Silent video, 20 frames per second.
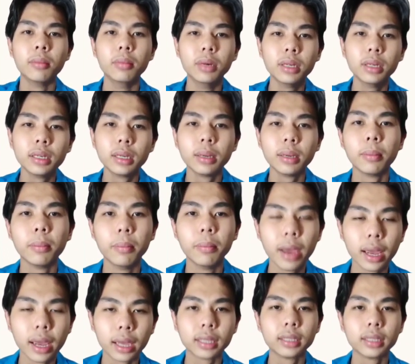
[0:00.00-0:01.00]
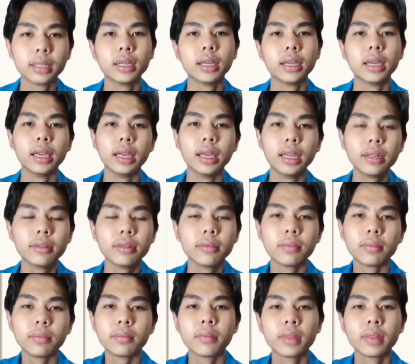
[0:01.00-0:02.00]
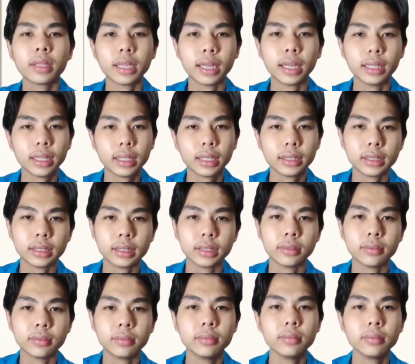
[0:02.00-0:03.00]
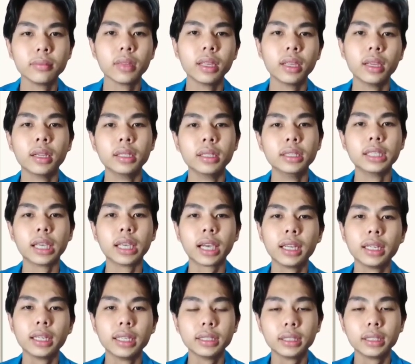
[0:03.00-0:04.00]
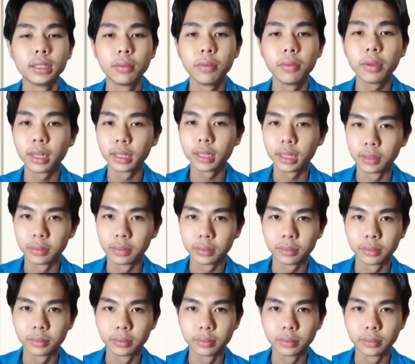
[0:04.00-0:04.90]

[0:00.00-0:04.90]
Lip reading: B, back, in, sentence. Second is fricative.